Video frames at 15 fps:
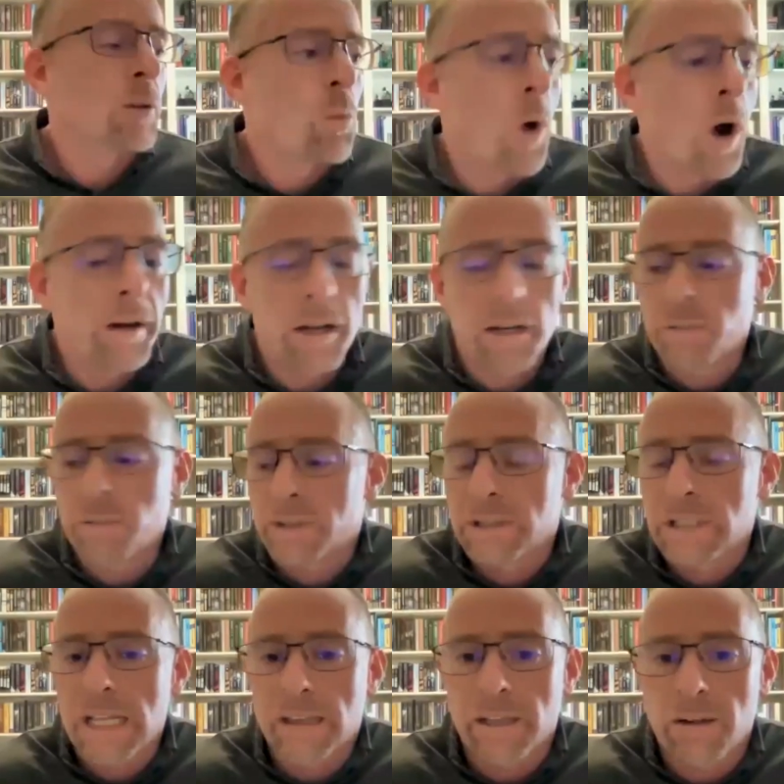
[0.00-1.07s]
one hundred
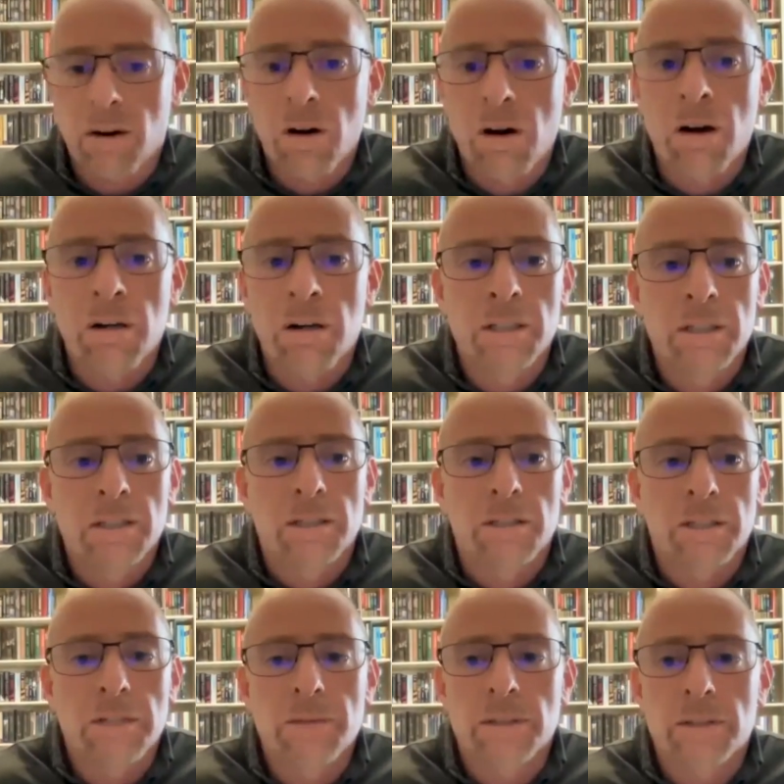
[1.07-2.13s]
percent. They are.
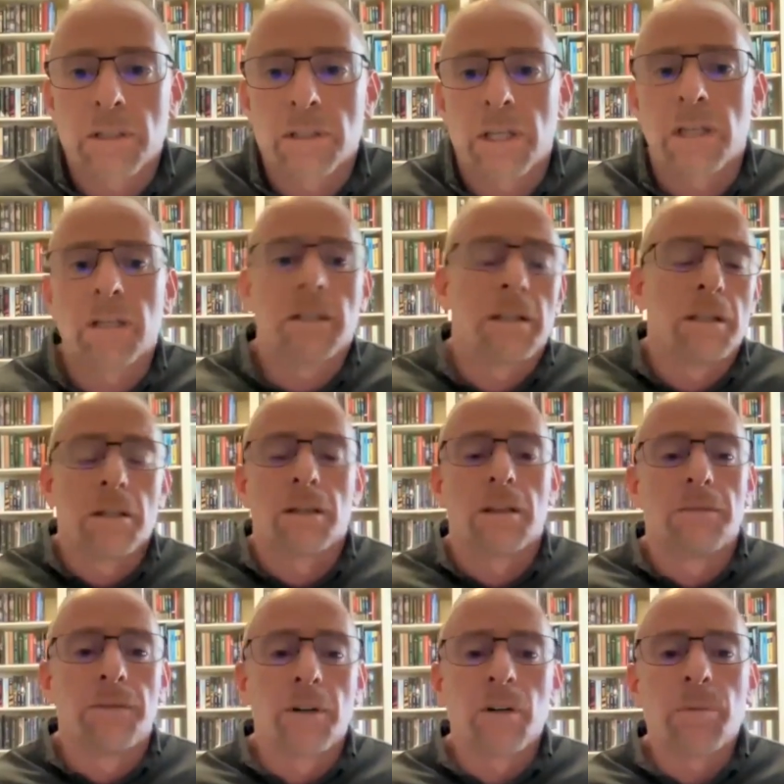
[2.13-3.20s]
They're even the
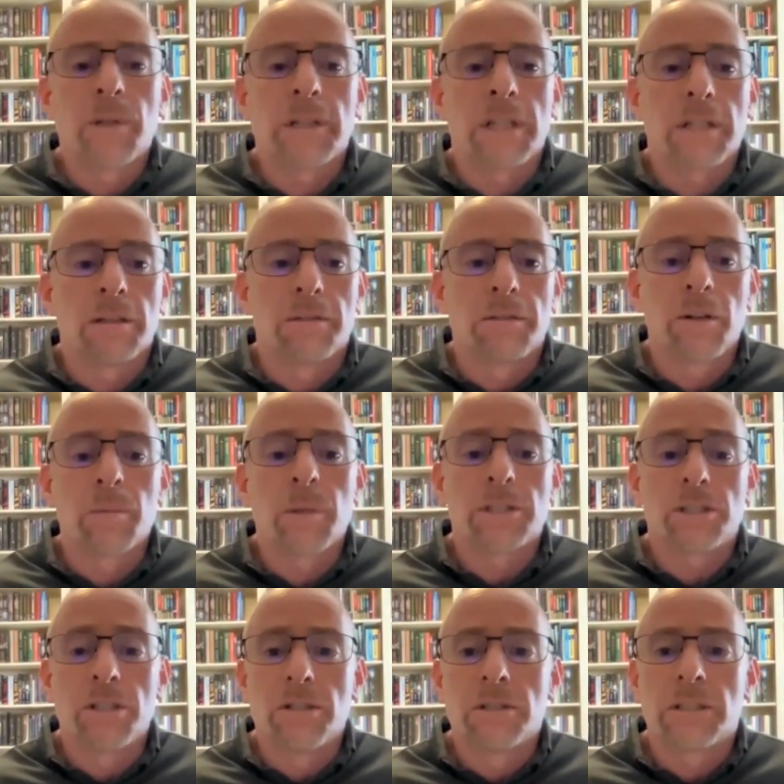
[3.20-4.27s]
the verb that the, the verb
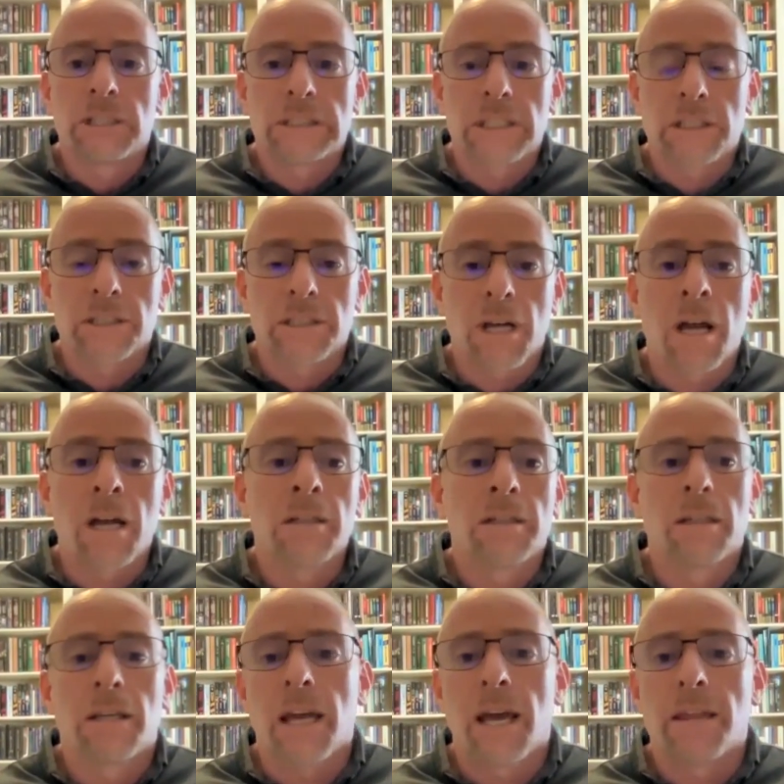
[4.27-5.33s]
that's used is Yeshua
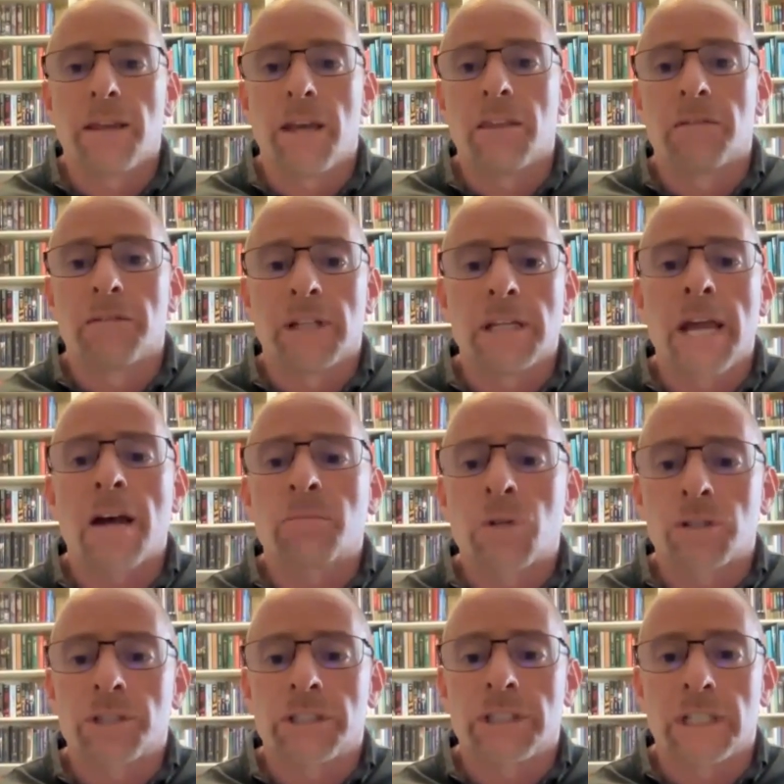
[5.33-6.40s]
and then the, the noun
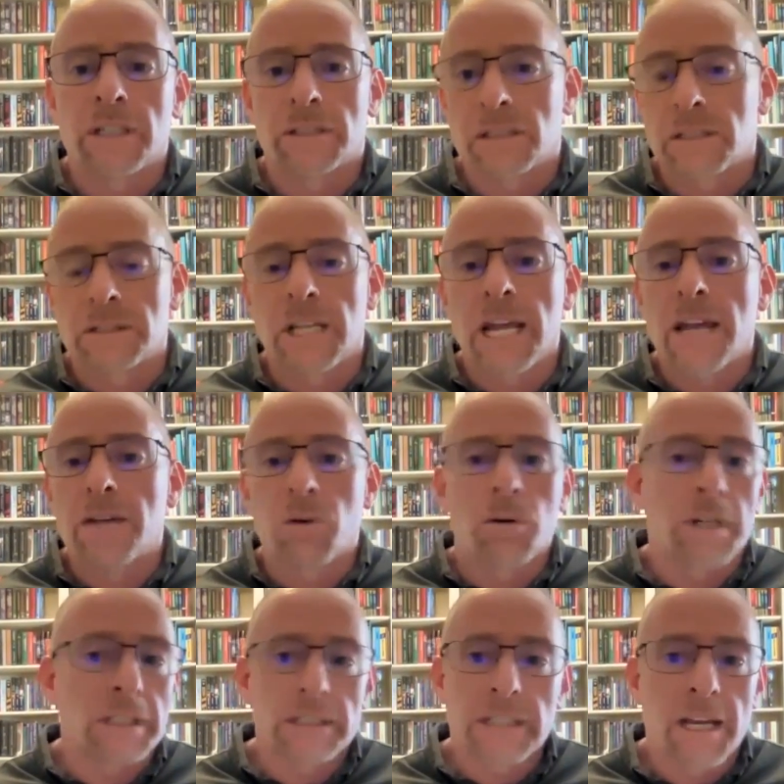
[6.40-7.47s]
Moshiach, to save
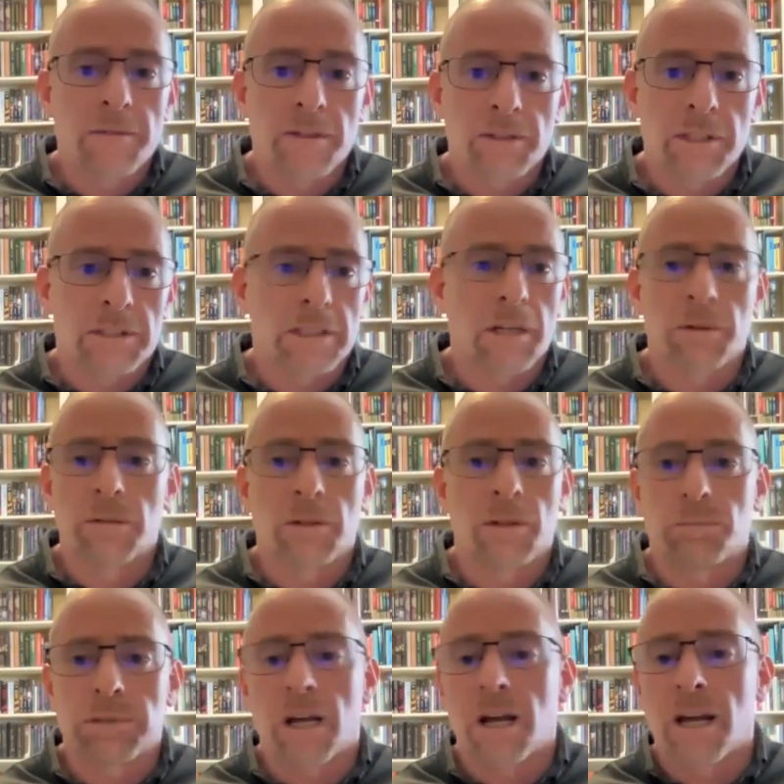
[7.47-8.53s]
or a savior, just like we would
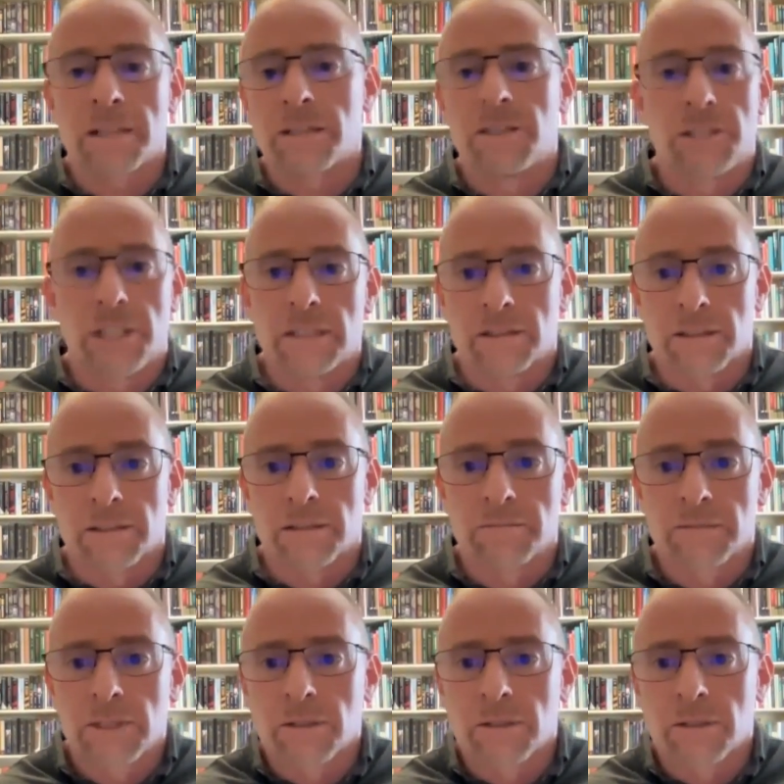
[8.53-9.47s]
apply to Jesus,